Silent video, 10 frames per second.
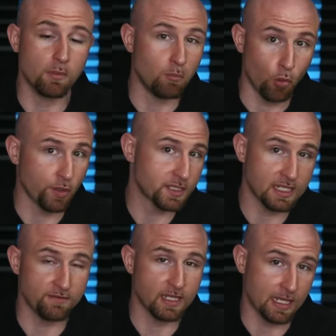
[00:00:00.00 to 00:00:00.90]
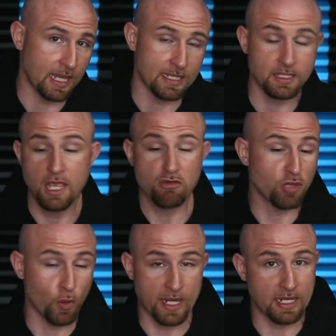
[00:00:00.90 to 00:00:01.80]
more significant gains
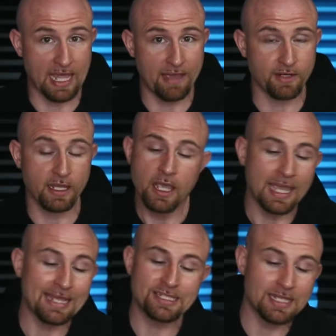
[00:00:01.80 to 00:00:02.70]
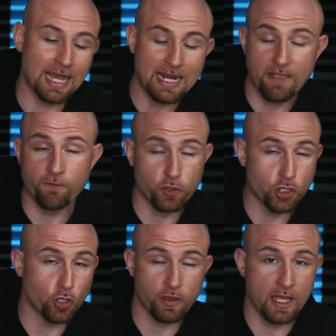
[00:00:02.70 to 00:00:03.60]
going into the halving. It's not a for
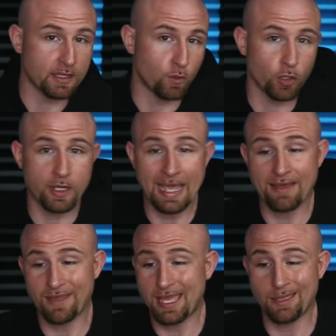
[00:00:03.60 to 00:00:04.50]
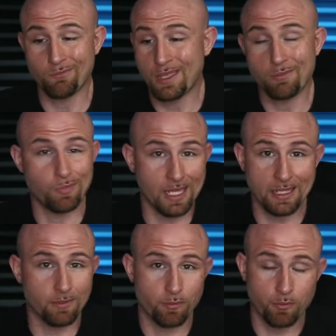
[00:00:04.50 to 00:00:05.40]
sure thing that we're going to have a
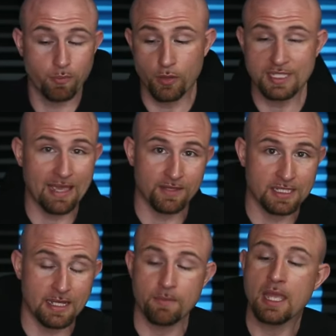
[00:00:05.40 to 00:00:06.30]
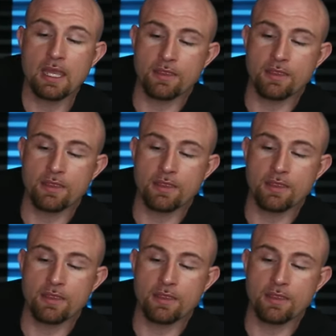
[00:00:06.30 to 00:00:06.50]
big post-halving dip.